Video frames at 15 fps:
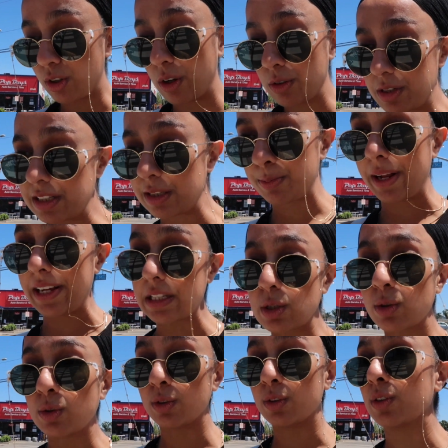go to this place
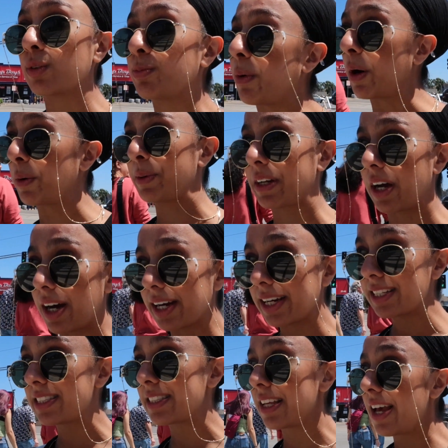called Boba
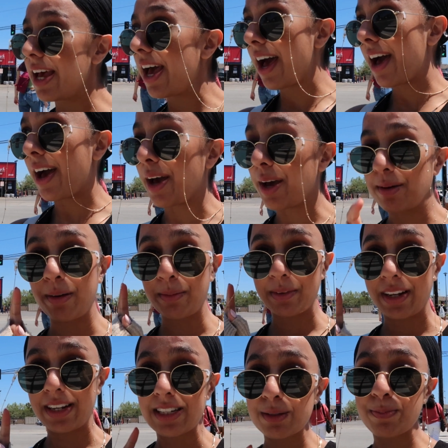Guys. Um, I'm
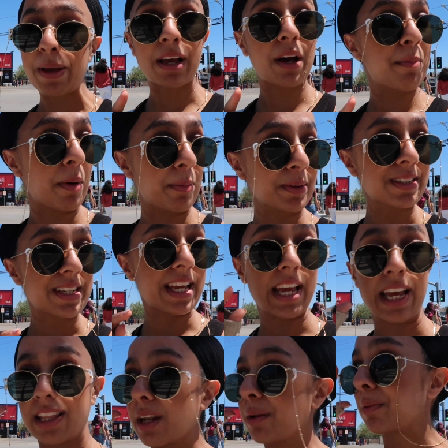gonna just pick up bubble tea
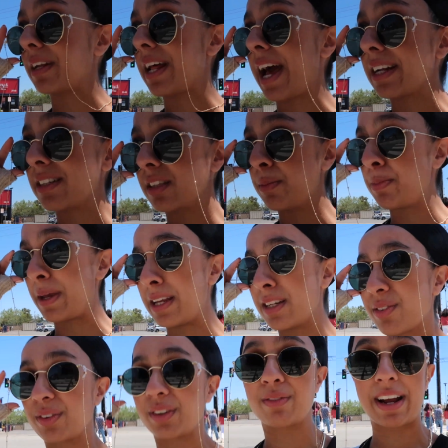and then I'm gonna head to the
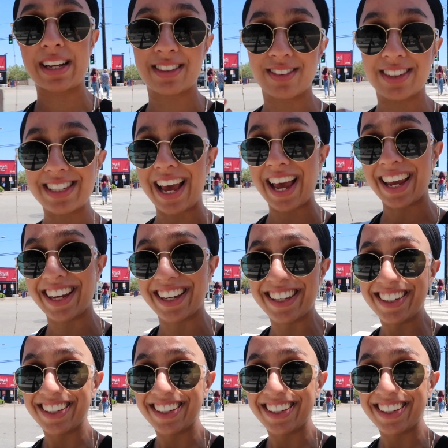beach for the rest of the day.